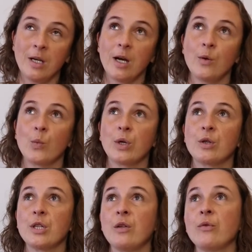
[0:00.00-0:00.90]
And we
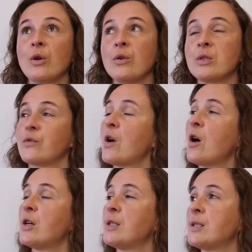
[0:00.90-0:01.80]
could even go as
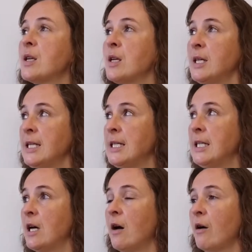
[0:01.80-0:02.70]
far as,
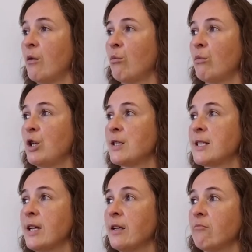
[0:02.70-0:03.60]

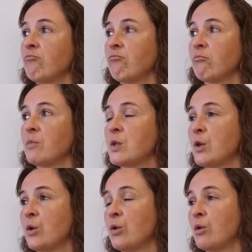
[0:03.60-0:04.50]
saying,
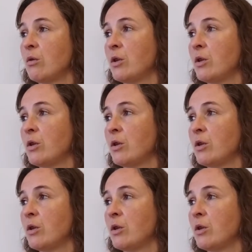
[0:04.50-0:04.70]
so,